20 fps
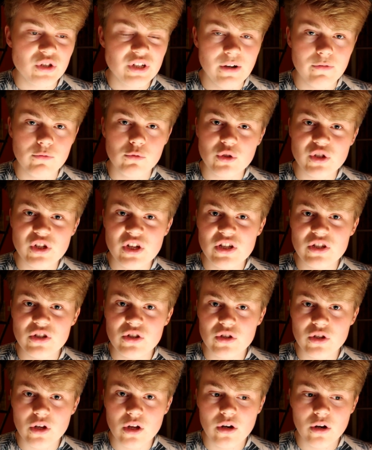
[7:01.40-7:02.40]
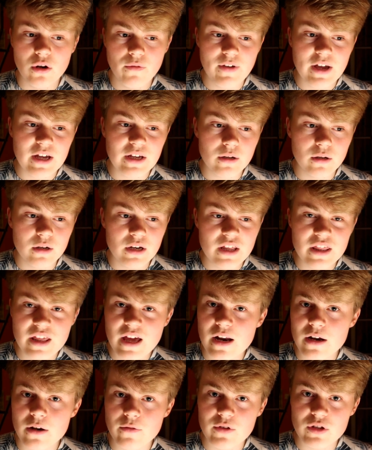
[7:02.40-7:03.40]
several seasons under Wenger near the
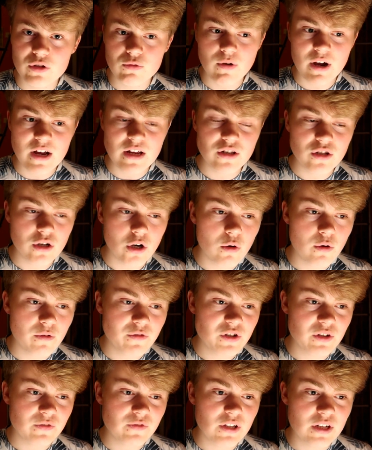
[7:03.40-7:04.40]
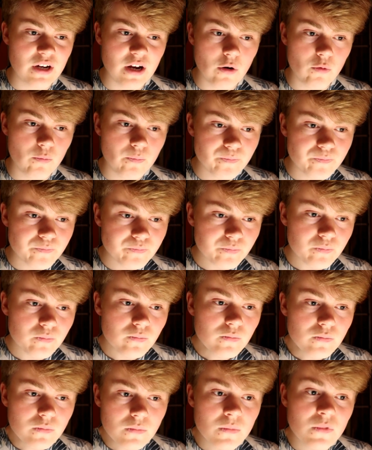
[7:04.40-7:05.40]
end of his reign. You know, we've shifted out
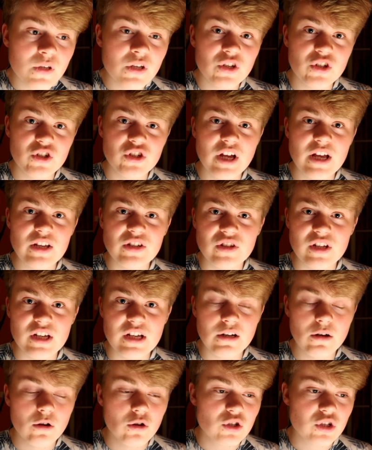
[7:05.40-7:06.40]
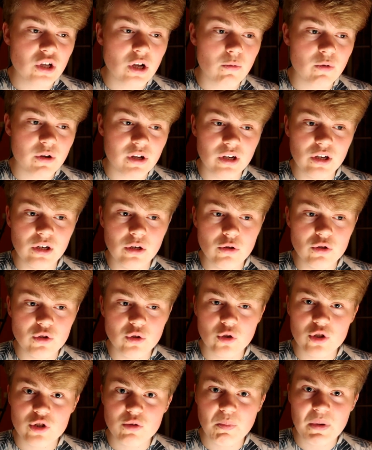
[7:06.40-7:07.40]
Szczesny, looks like we're going to lose
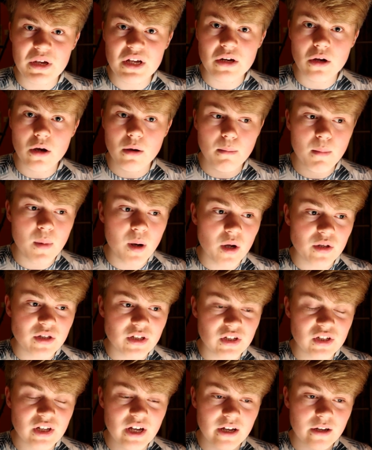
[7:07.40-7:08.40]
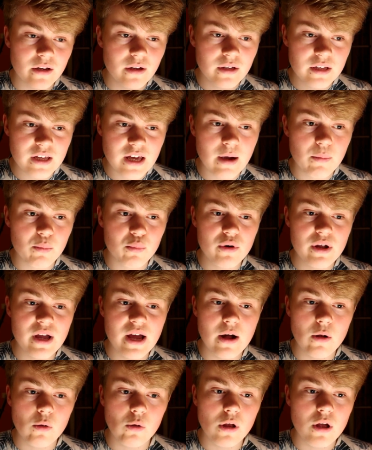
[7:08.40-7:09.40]
Ospina, Mertesacker,
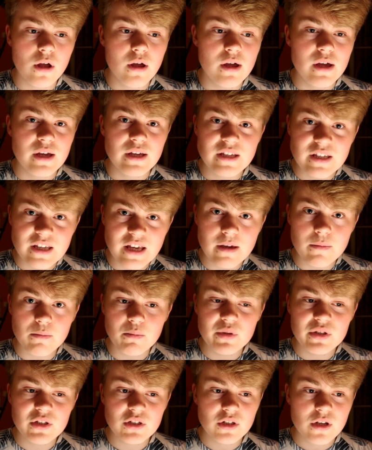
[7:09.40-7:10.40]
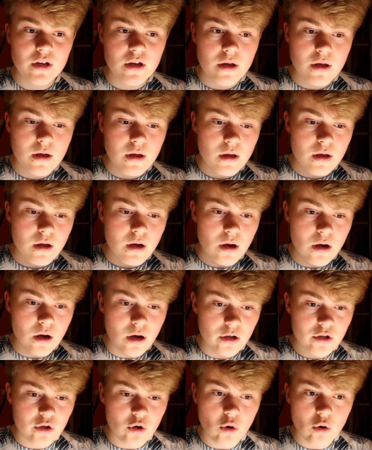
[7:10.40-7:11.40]
Gabriel, Gibbs,
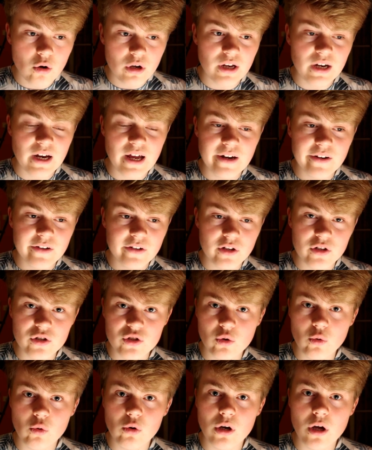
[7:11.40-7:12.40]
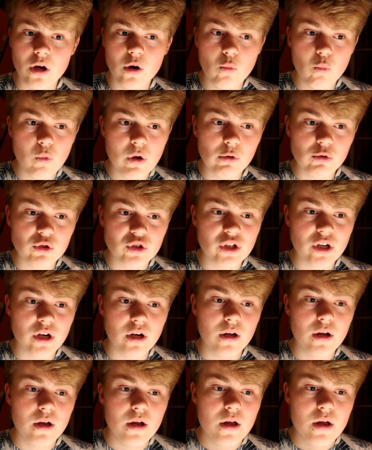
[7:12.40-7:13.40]
Coquelin, Cazorla, Wilshere.